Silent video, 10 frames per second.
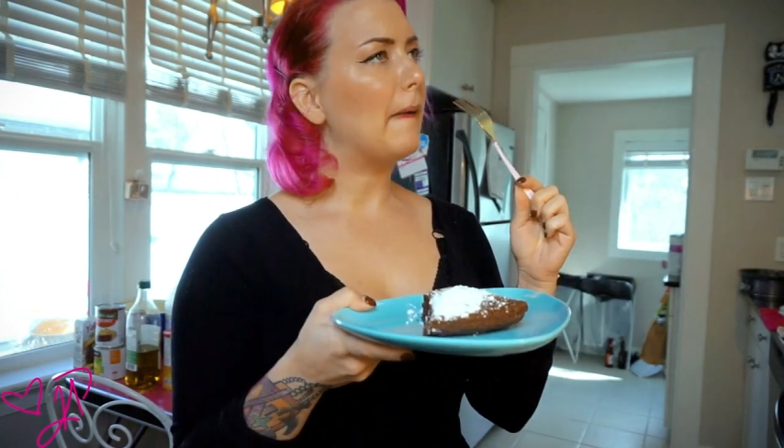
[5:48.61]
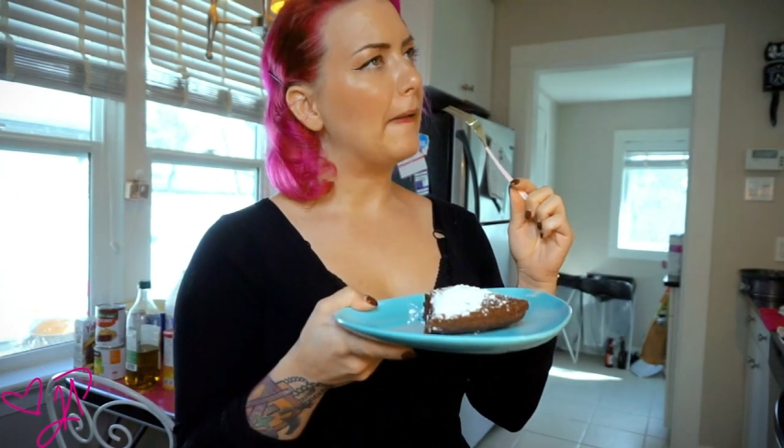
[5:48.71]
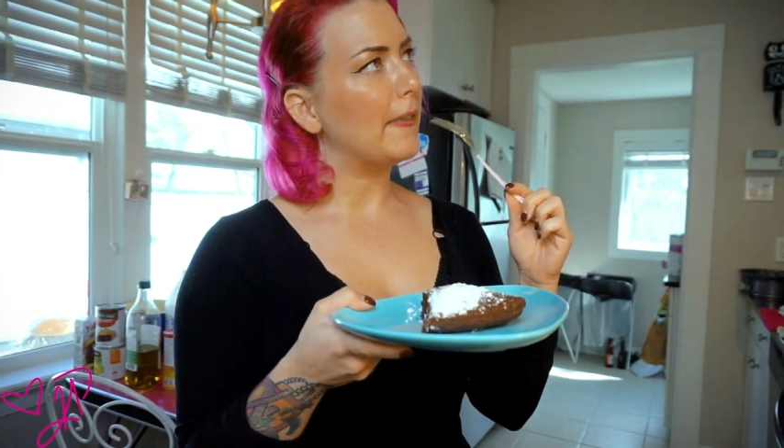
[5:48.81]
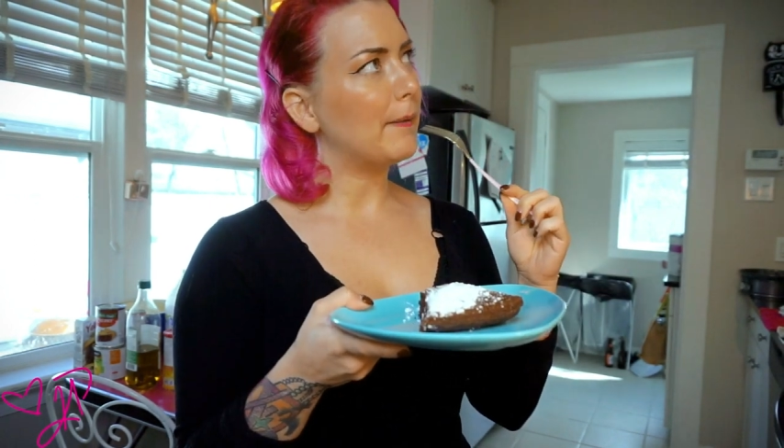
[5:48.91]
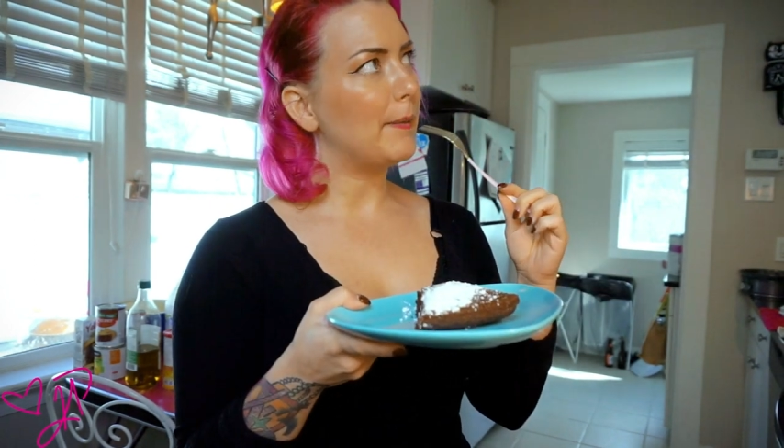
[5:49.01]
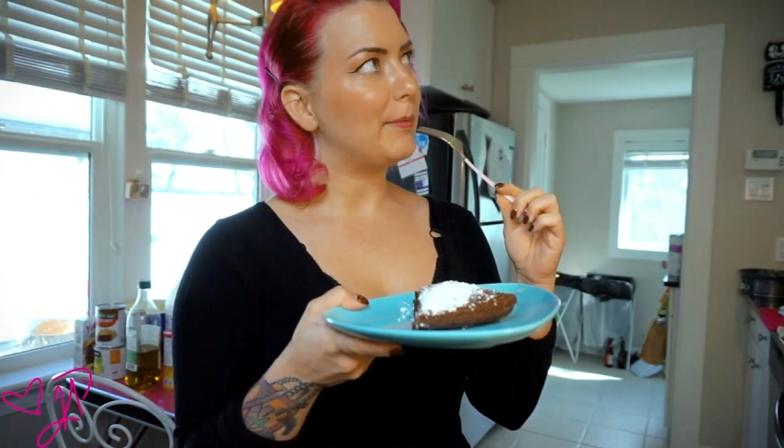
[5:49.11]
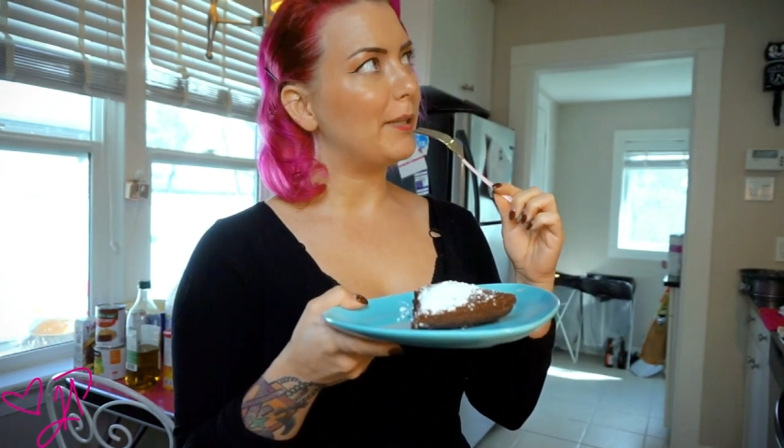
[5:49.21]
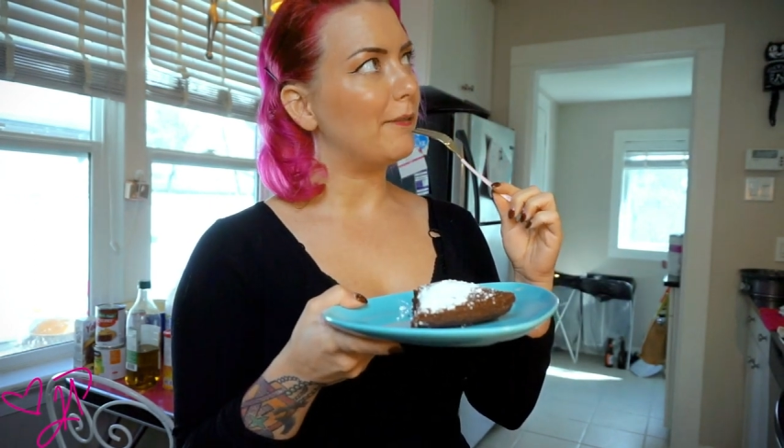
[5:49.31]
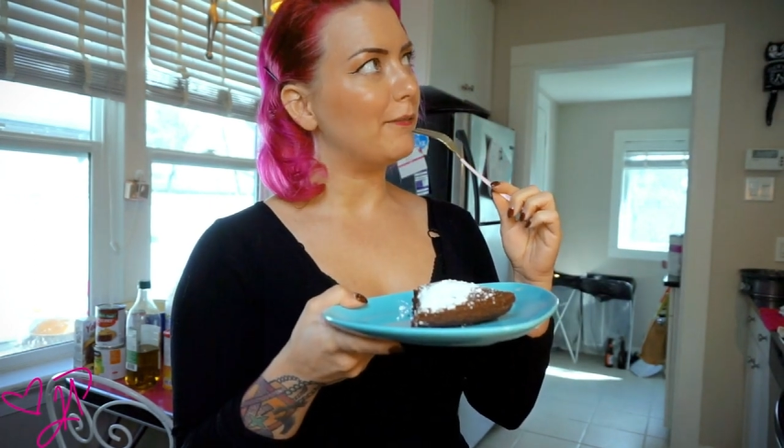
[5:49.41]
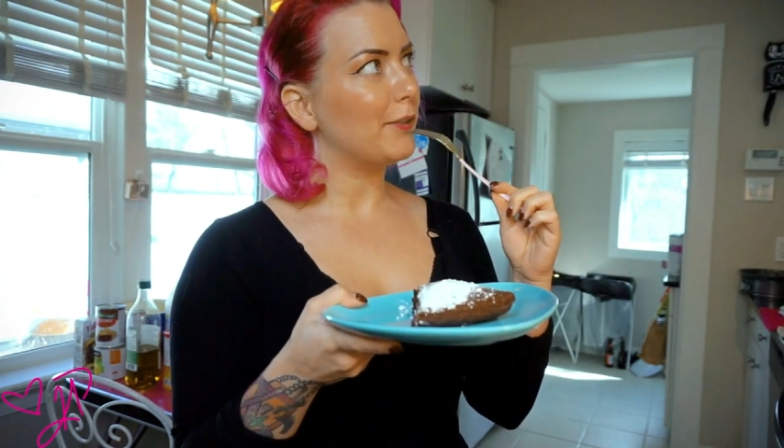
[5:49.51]
I think it might be
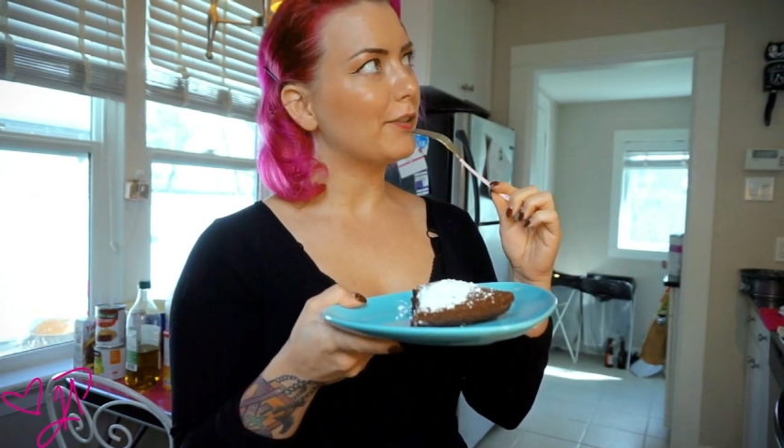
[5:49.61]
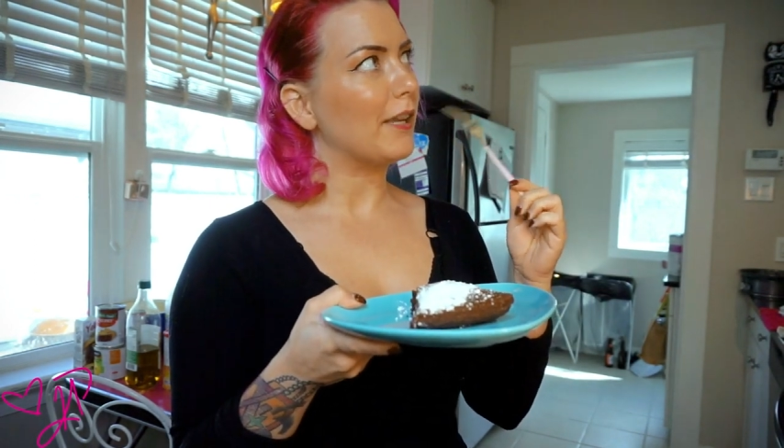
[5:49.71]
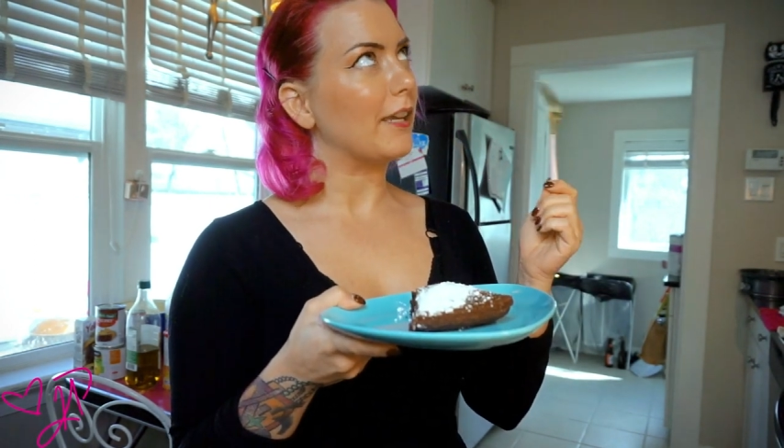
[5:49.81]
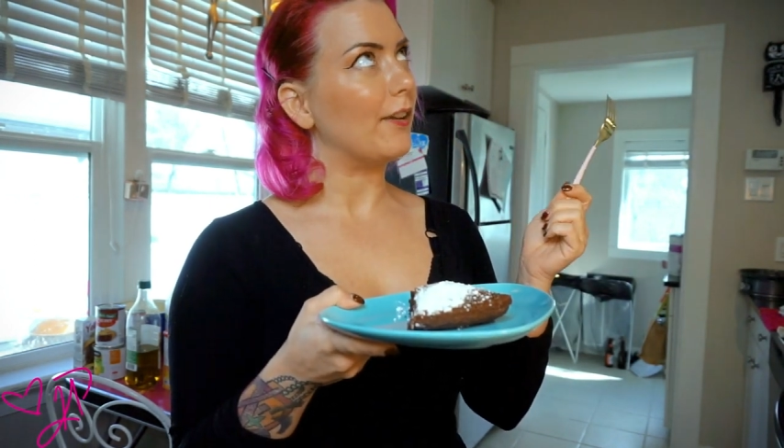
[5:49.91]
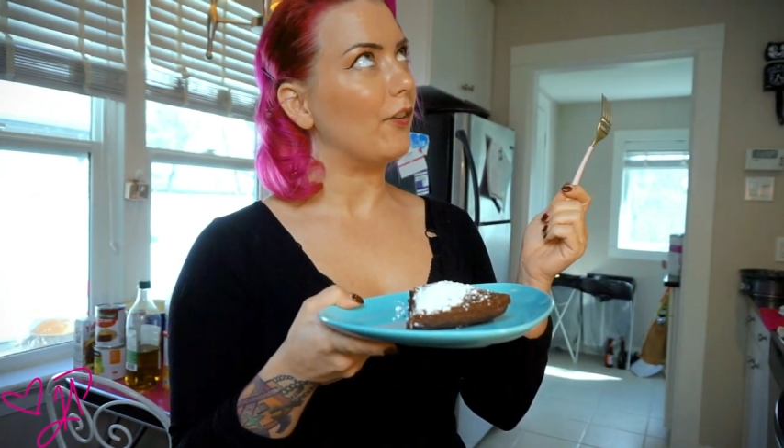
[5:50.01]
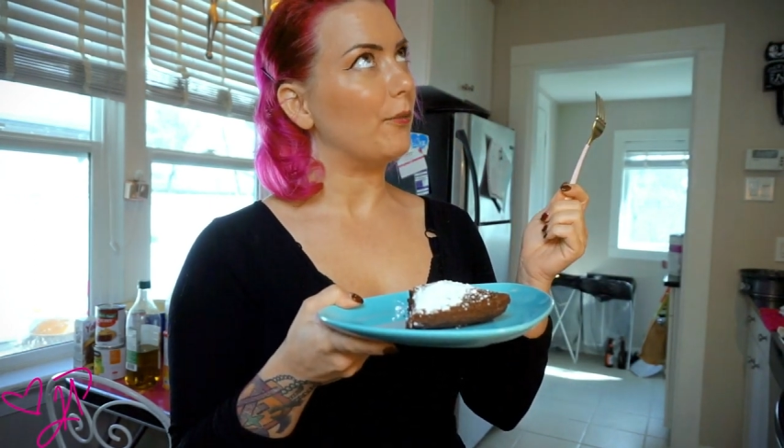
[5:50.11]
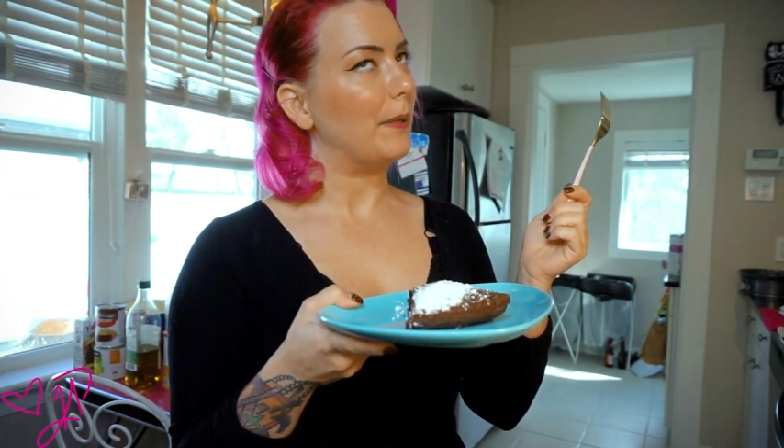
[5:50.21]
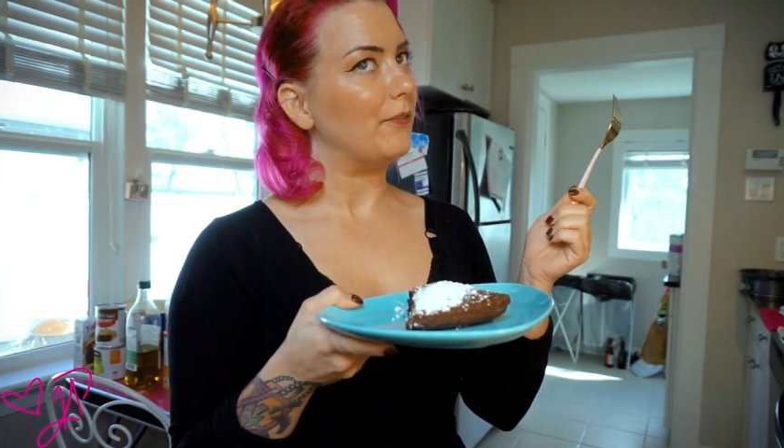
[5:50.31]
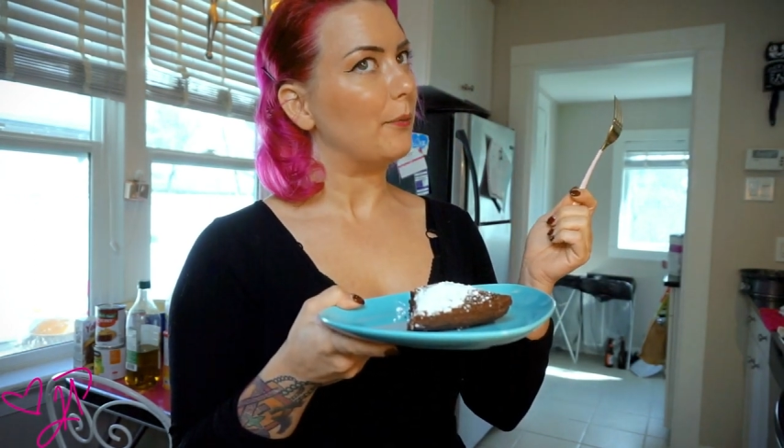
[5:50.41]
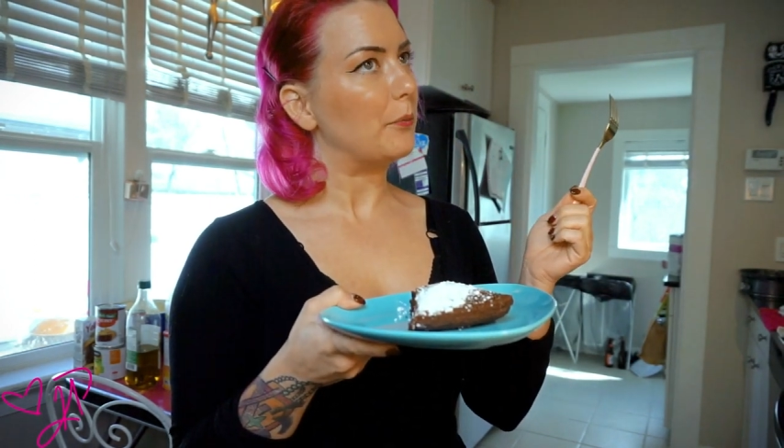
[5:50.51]
the first cake I've ever
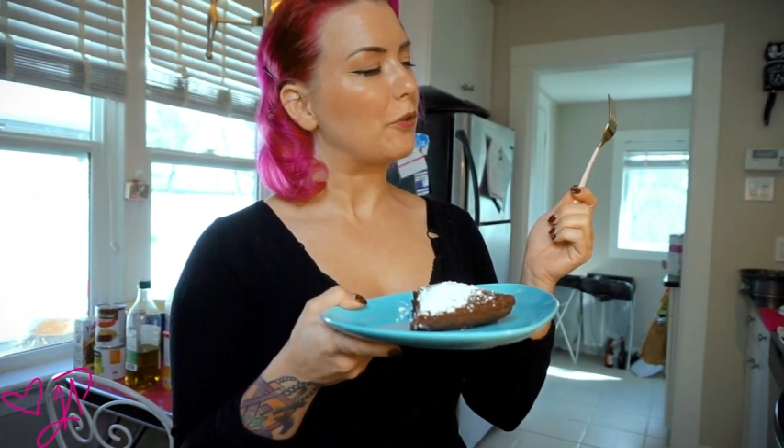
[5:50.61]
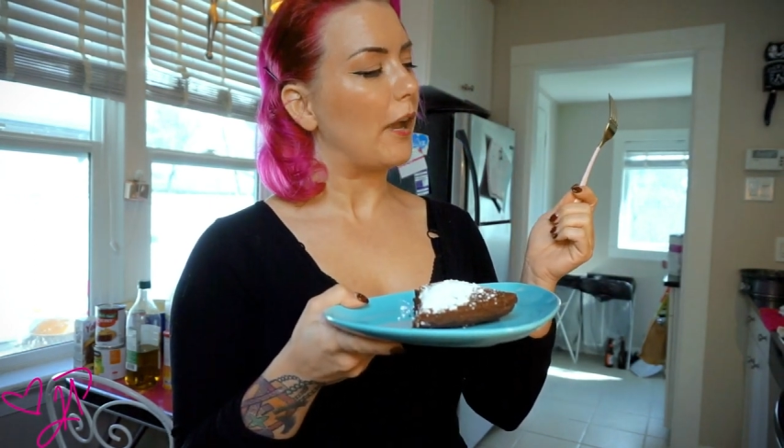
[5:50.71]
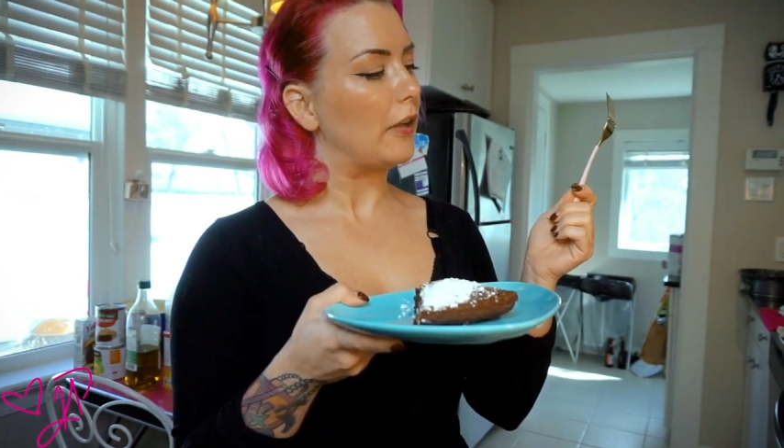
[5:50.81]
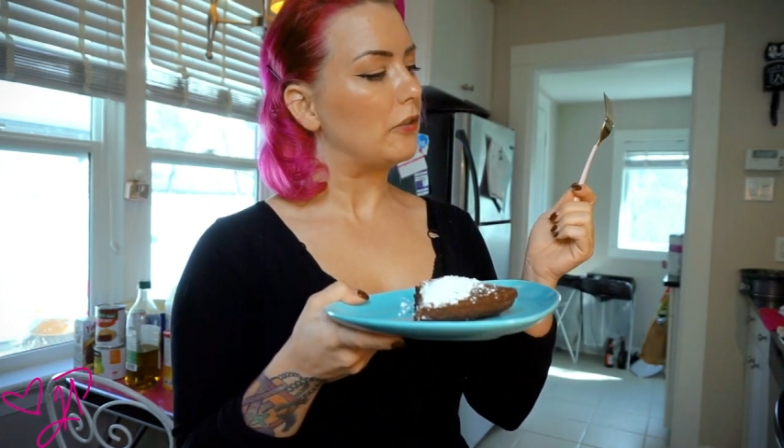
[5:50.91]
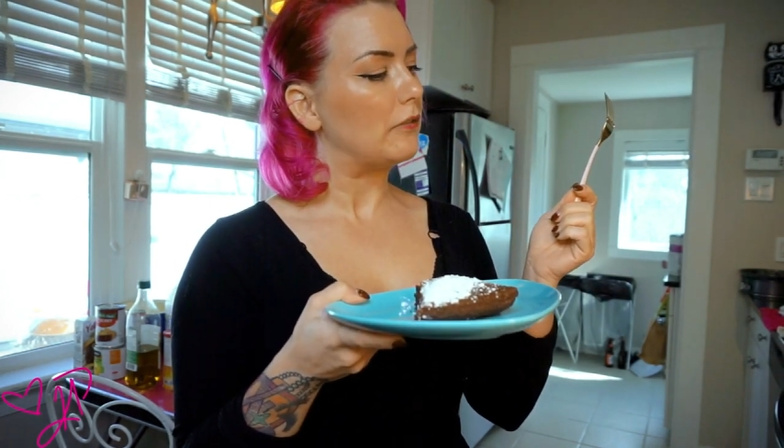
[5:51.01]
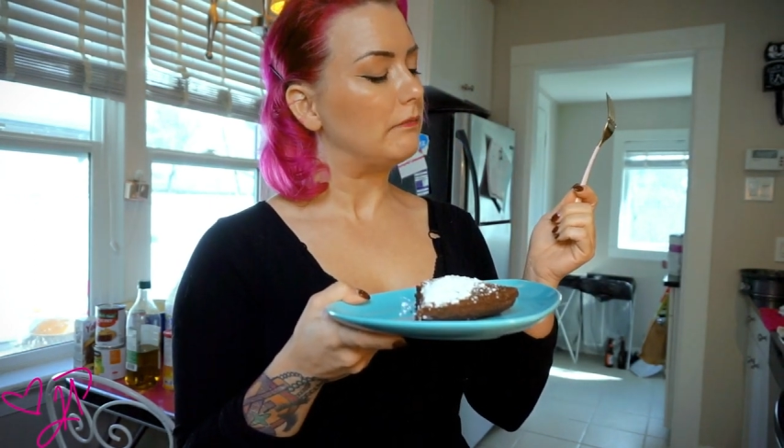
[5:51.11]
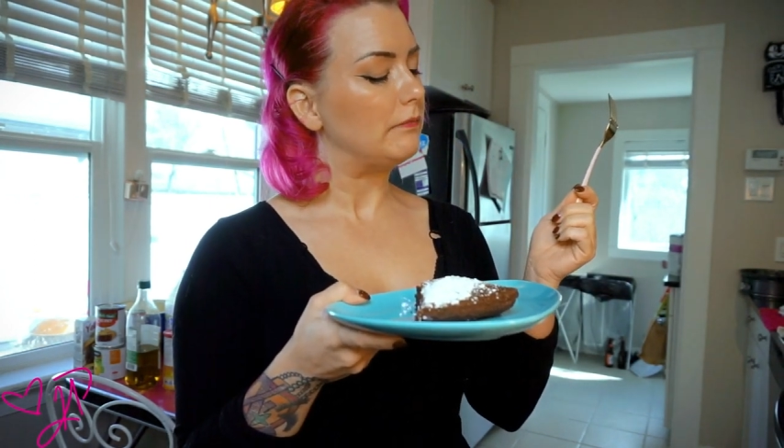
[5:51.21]
made from scratch.